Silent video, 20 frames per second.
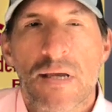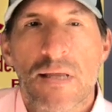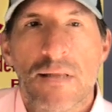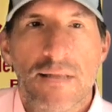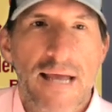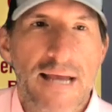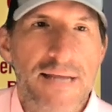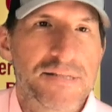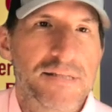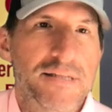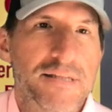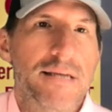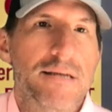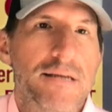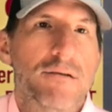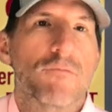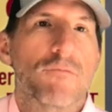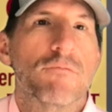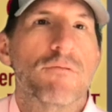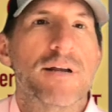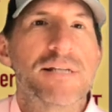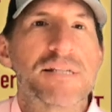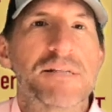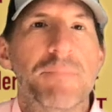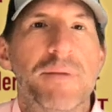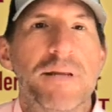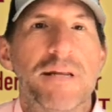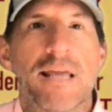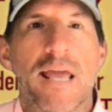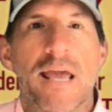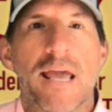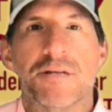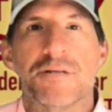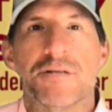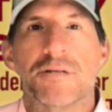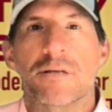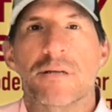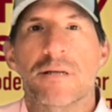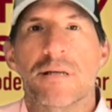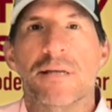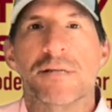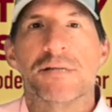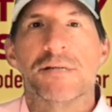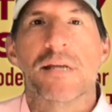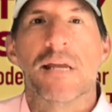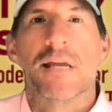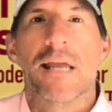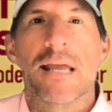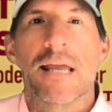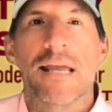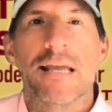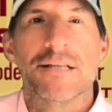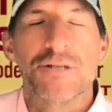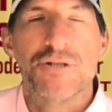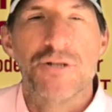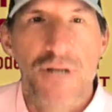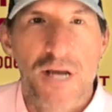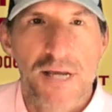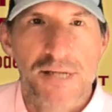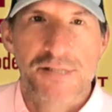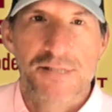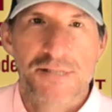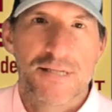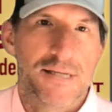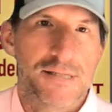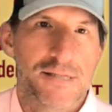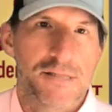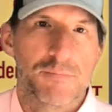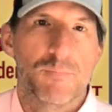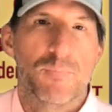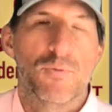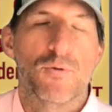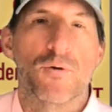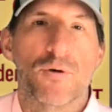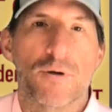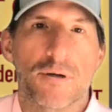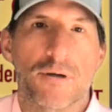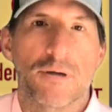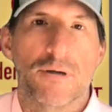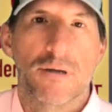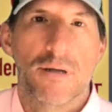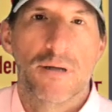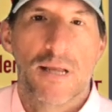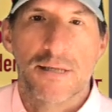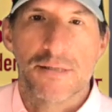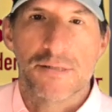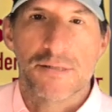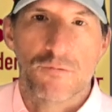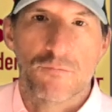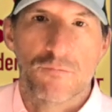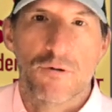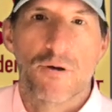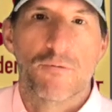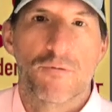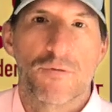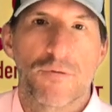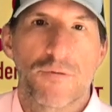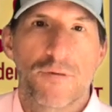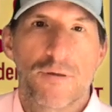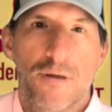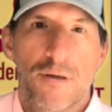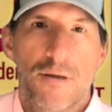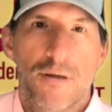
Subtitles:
Lastly, risk mitigation is just as important as growth.